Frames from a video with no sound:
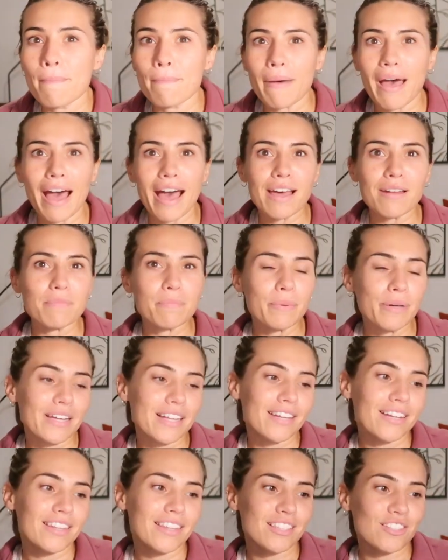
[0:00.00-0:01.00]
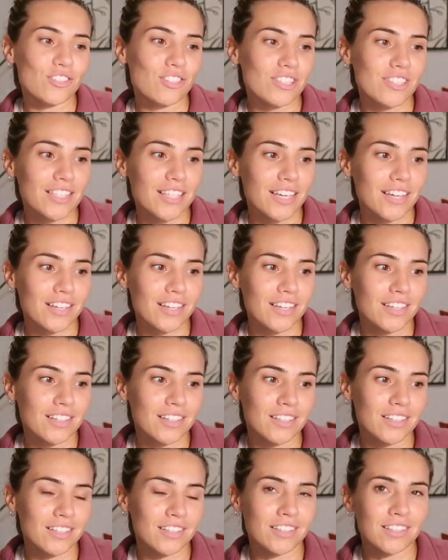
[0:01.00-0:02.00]
bad, but that's just like
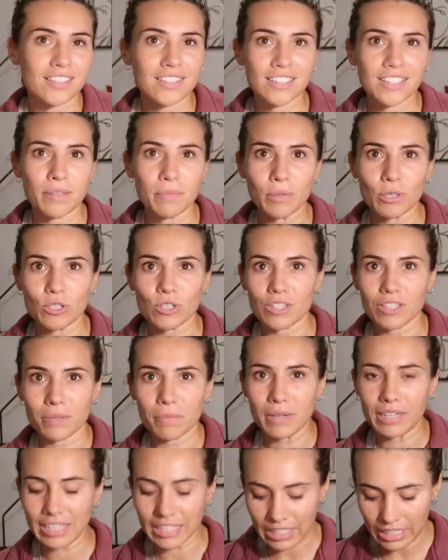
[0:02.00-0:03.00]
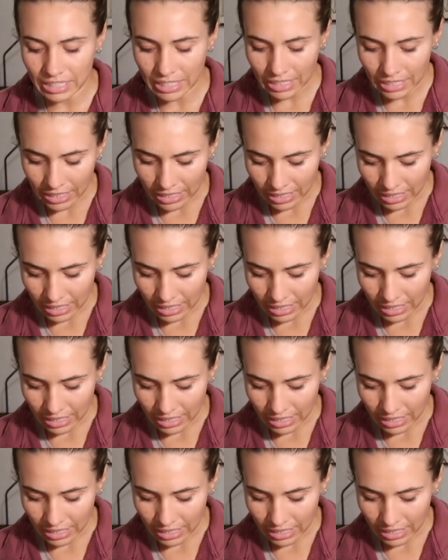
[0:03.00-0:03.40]
a personal opinion.